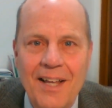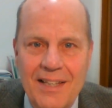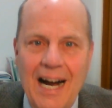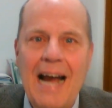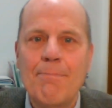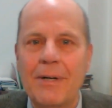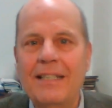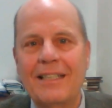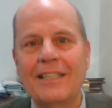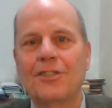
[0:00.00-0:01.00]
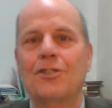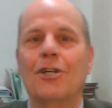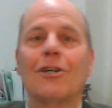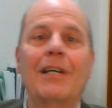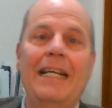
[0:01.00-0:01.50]
The high priest is
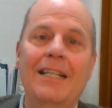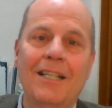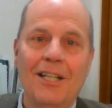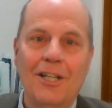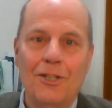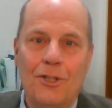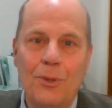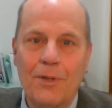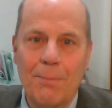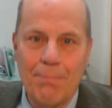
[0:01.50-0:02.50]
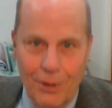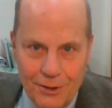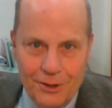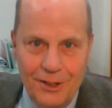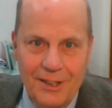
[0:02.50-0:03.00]
turning to the
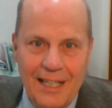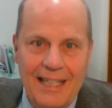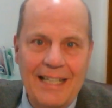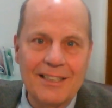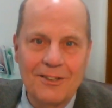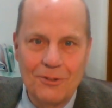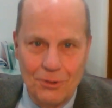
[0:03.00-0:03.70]
person that he's